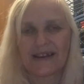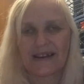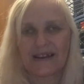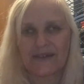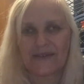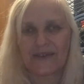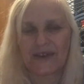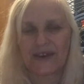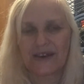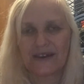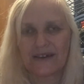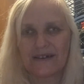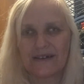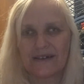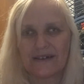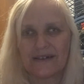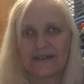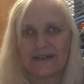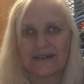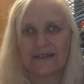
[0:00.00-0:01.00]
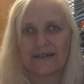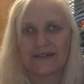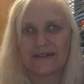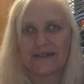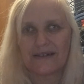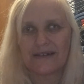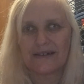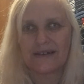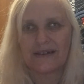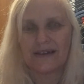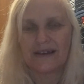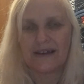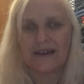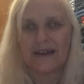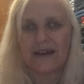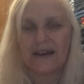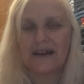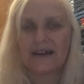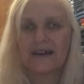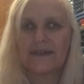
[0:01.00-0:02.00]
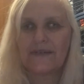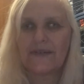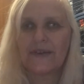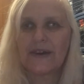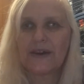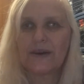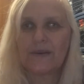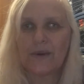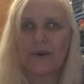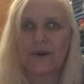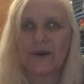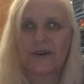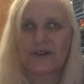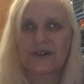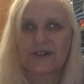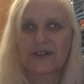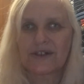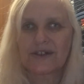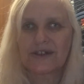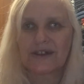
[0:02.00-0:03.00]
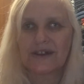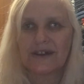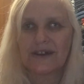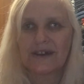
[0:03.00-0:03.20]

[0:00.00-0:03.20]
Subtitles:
Olivia. Olivia watched